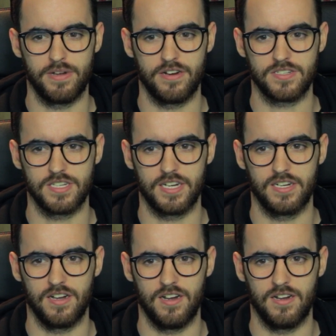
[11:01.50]

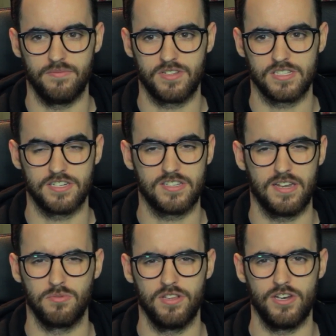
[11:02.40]
embarrassing because I just
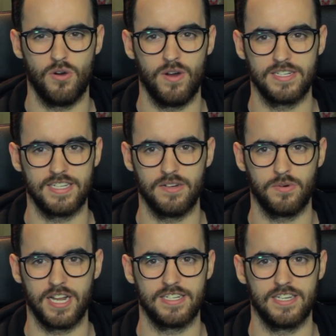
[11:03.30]
had really no idea
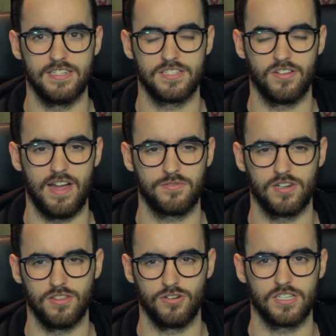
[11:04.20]
what I did until
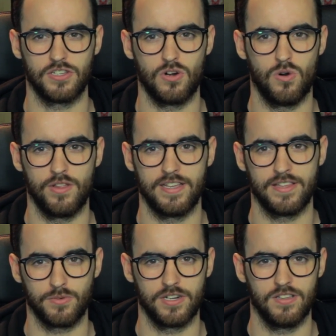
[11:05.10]
after I looked at the goalie
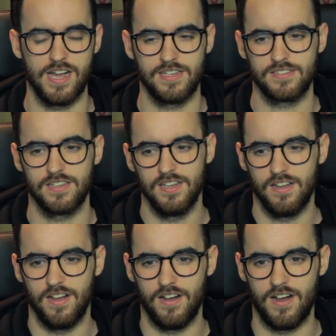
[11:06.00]
and then realized.
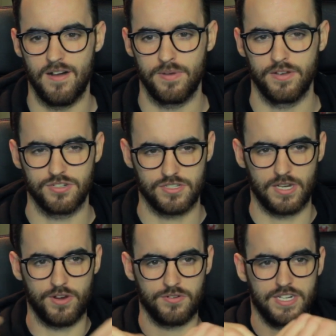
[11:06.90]
But it was just
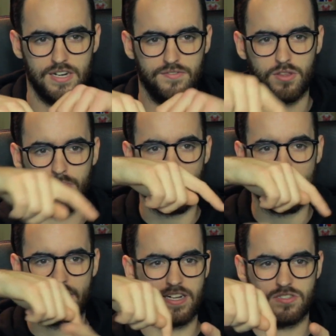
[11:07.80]
like we were digging for the
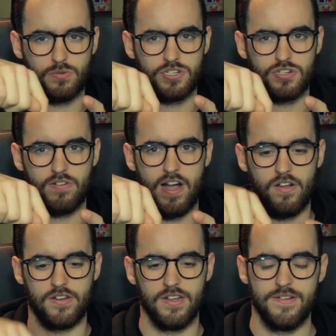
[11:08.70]
ball, and I got switched
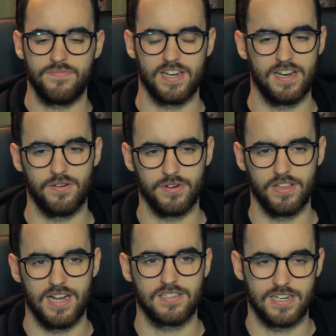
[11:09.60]
around, and I didn't
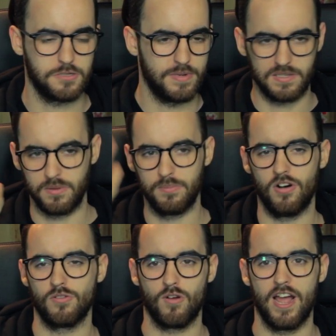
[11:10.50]
realize, and I just picked up the
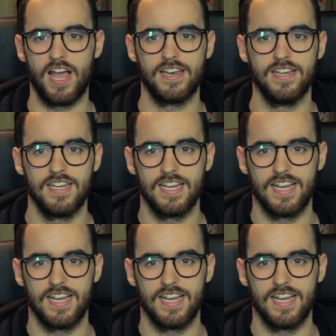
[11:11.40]
ball and ran.